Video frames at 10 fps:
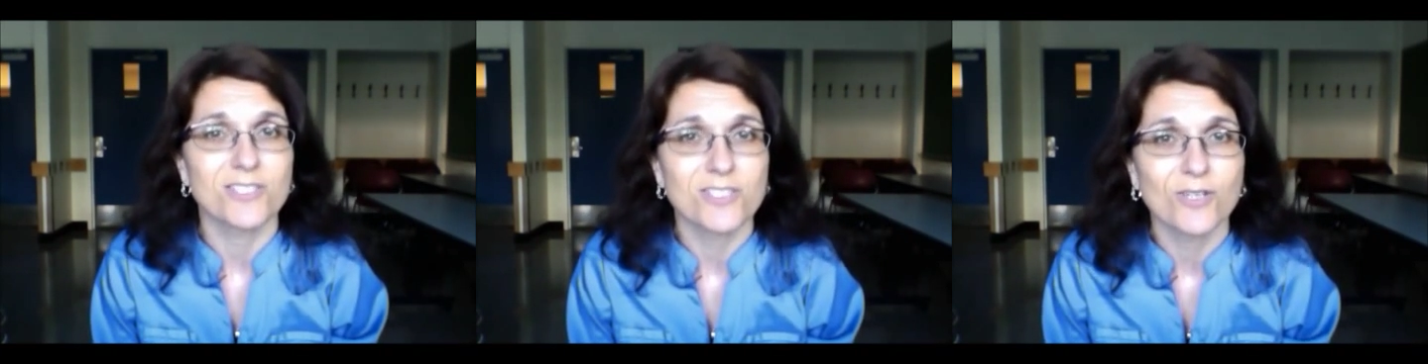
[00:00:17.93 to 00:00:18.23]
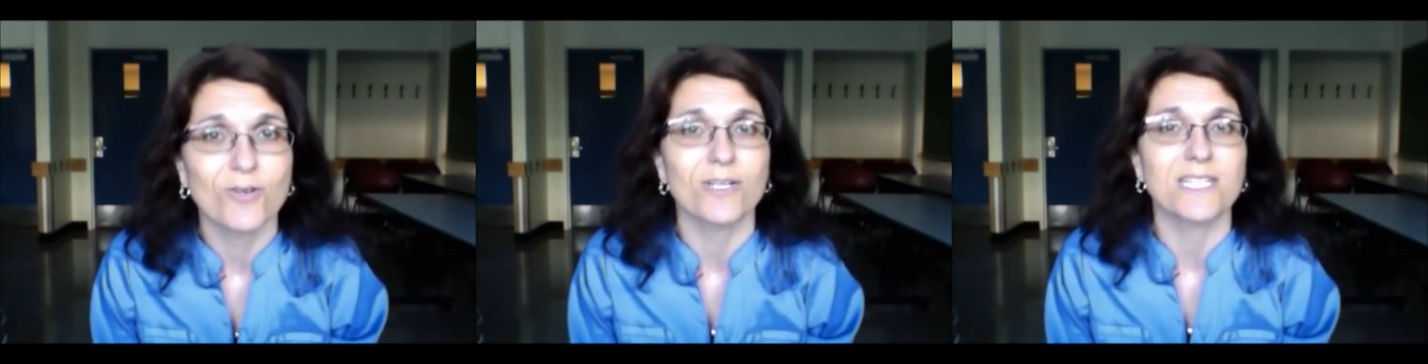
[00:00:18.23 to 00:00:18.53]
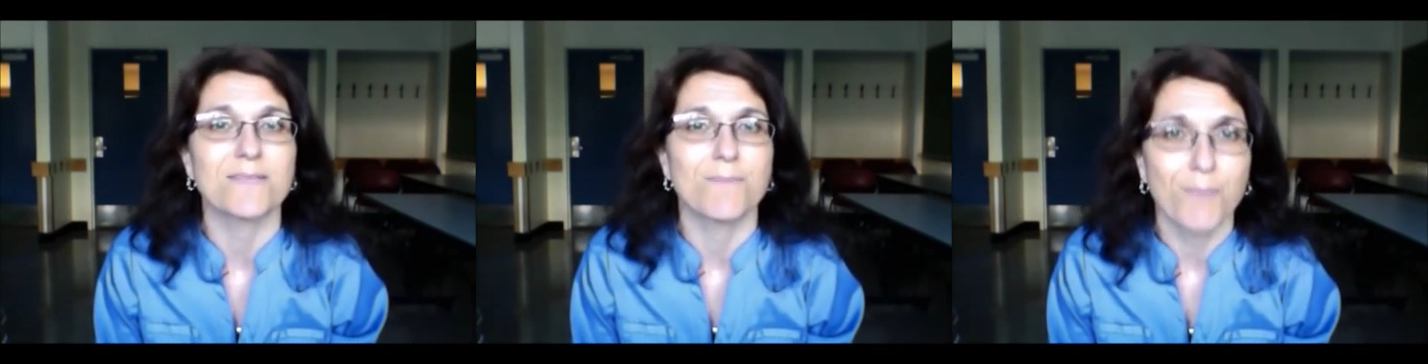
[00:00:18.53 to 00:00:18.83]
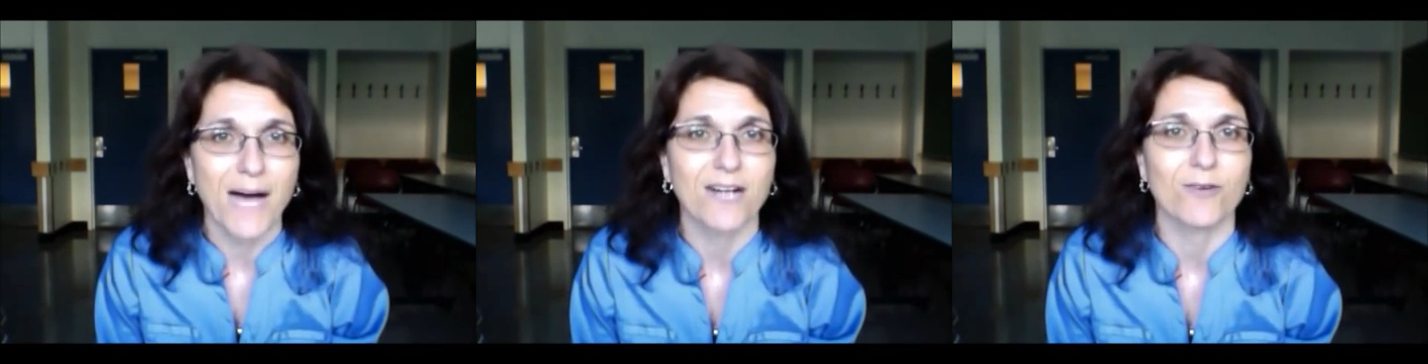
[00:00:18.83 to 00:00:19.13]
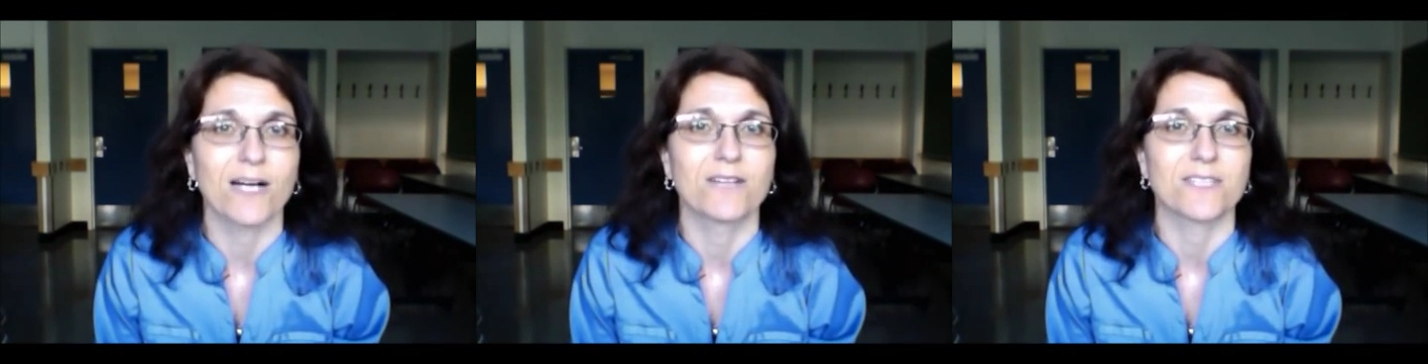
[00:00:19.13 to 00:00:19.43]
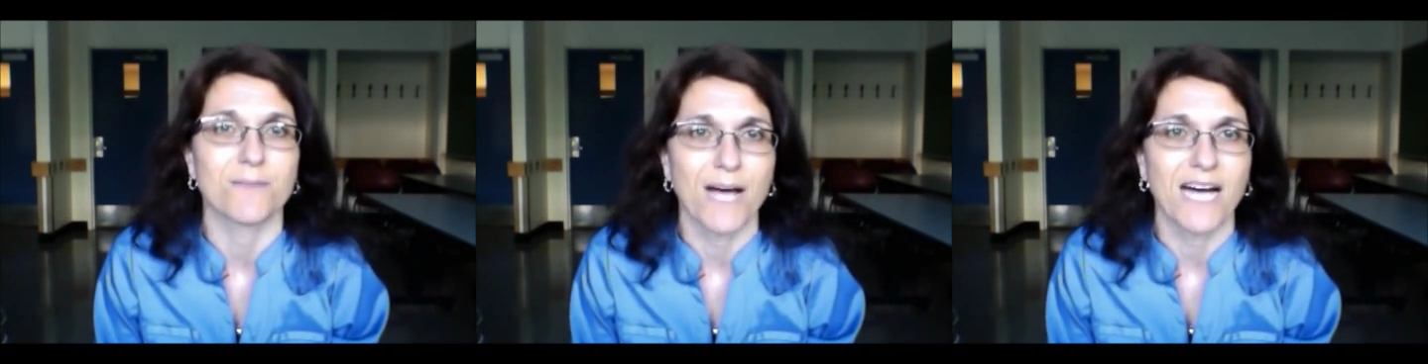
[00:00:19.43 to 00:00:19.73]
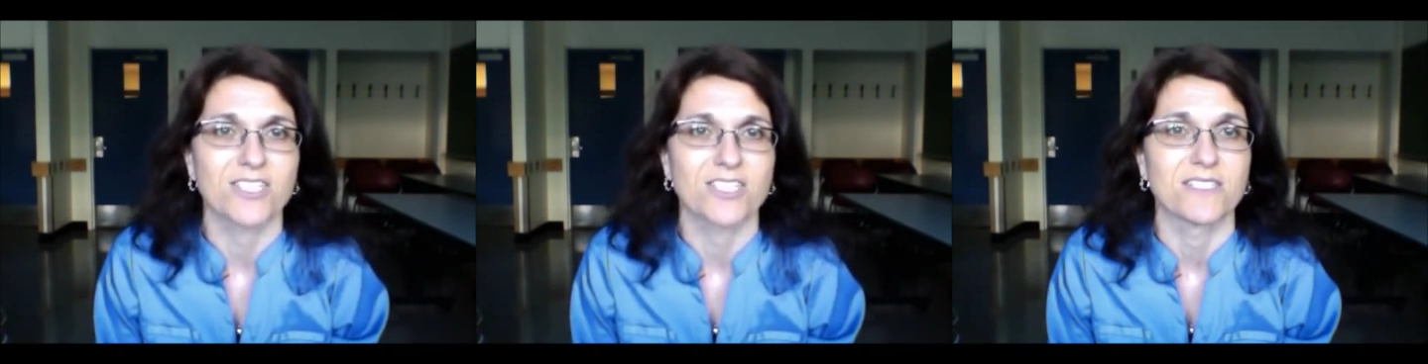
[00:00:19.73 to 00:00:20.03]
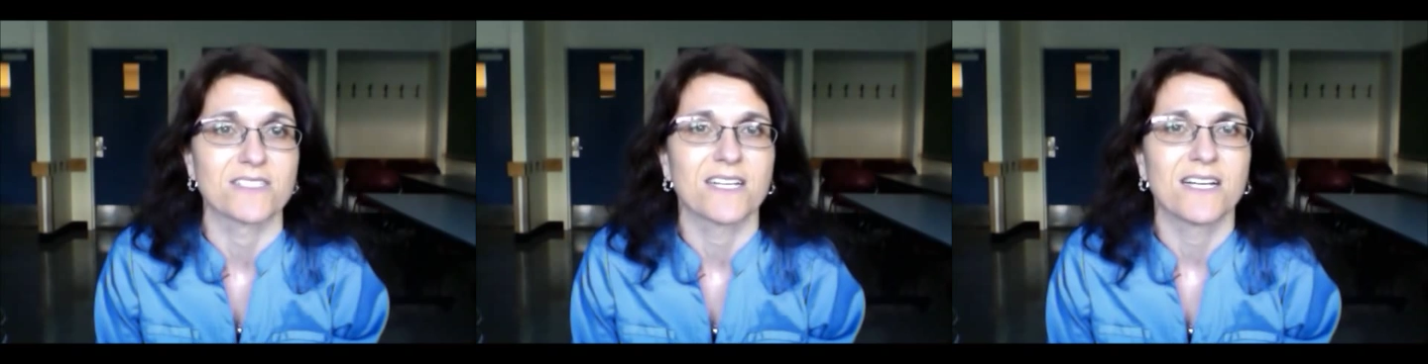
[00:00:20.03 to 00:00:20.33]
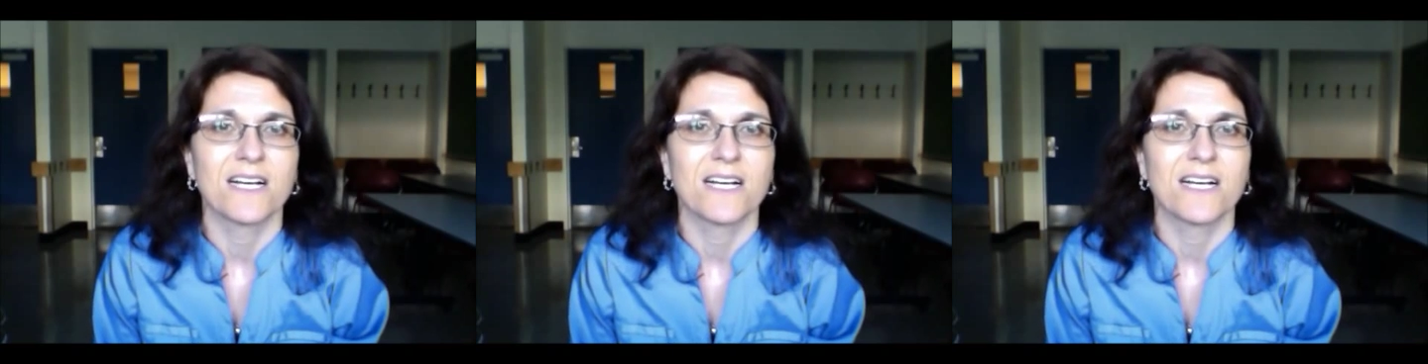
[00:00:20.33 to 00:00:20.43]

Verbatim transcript: stories, backgrounds, and passions.